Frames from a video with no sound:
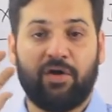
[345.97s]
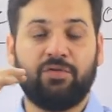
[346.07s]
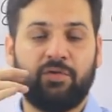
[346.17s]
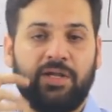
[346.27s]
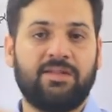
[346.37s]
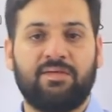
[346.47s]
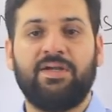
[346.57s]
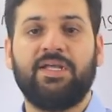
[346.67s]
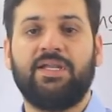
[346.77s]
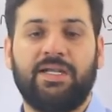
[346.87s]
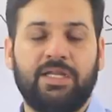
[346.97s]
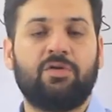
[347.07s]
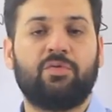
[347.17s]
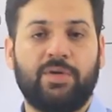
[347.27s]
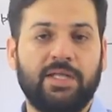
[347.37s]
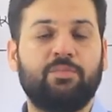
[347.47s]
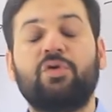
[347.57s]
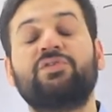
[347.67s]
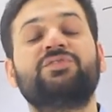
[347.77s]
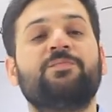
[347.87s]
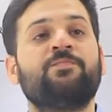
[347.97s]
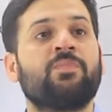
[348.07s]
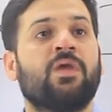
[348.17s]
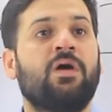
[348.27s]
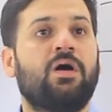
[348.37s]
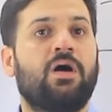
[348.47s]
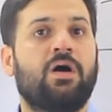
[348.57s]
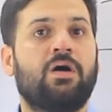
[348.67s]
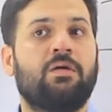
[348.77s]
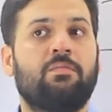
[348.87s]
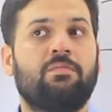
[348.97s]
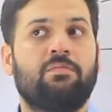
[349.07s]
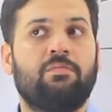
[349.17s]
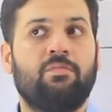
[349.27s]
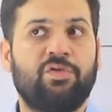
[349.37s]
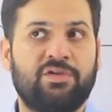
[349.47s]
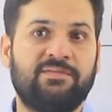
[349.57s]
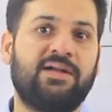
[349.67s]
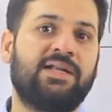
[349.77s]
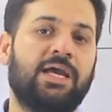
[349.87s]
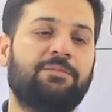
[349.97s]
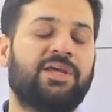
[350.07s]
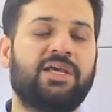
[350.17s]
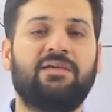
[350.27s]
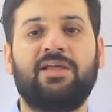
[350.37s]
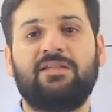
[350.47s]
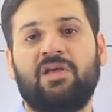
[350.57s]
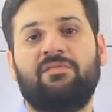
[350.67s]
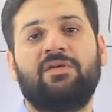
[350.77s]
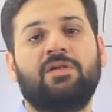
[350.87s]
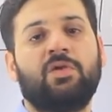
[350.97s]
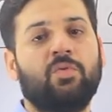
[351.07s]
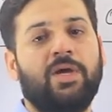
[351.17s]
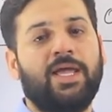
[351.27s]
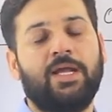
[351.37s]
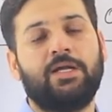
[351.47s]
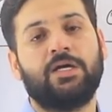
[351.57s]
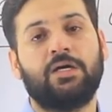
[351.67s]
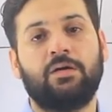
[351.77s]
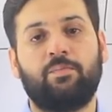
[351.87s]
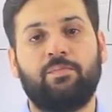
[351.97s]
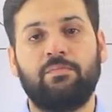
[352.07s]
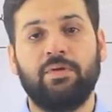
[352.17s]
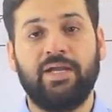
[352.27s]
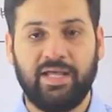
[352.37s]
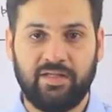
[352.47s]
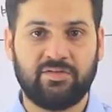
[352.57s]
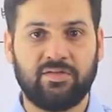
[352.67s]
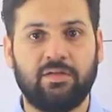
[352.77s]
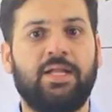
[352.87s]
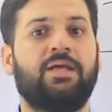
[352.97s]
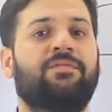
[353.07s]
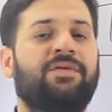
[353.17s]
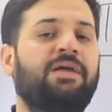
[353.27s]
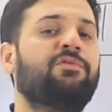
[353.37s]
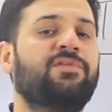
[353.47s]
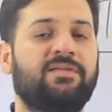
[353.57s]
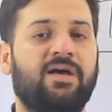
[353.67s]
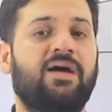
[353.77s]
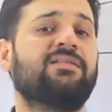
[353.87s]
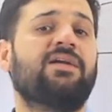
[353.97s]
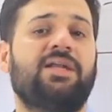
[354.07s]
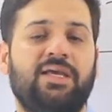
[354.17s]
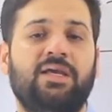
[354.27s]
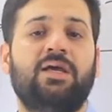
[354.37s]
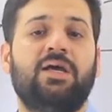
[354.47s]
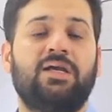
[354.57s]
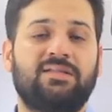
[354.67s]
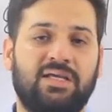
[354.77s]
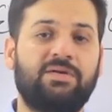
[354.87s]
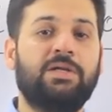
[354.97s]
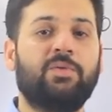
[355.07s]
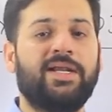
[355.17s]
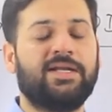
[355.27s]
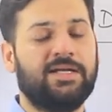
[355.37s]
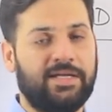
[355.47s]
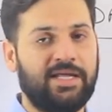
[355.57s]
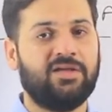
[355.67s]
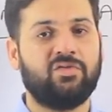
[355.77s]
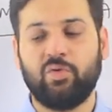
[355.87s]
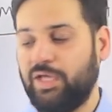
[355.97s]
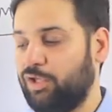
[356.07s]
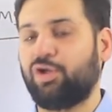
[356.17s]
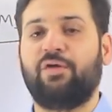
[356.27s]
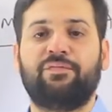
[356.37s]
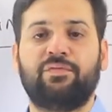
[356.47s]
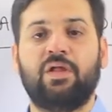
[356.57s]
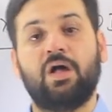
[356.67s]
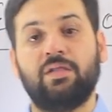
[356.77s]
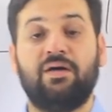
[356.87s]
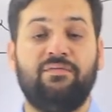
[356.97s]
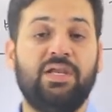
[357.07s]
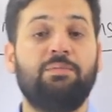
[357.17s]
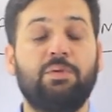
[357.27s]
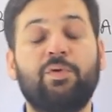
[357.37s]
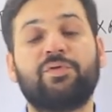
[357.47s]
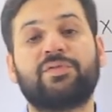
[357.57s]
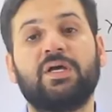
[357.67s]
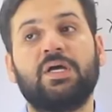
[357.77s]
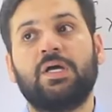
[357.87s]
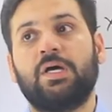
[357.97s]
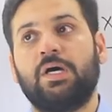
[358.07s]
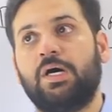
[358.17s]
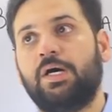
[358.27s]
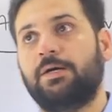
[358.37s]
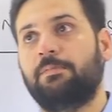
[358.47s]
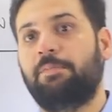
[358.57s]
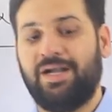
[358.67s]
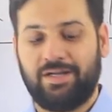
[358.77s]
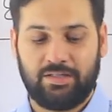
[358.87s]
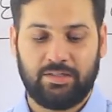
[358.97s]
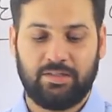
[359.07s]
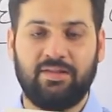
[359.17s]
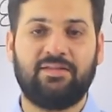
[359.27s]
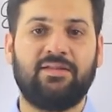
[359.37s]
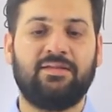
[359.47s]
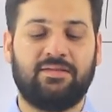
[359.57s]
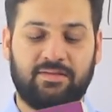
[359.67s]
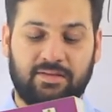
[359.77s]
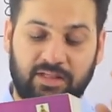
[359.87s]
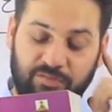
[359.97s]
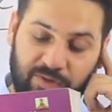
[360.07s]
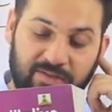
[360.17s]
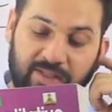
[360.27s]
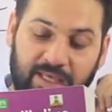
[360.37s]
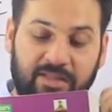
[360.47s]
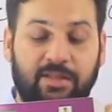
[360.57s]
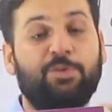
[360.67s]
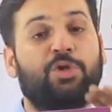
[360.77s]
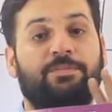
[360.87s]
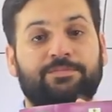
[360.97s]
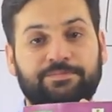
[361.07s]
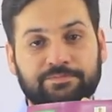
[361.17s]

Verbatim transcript: gone through like 17, 18 or 20 books. Most of the times I give like 7 to 8 days, like 5 to 6 hours a day, 7 to 8 days to each of the available books. But this one is the exception.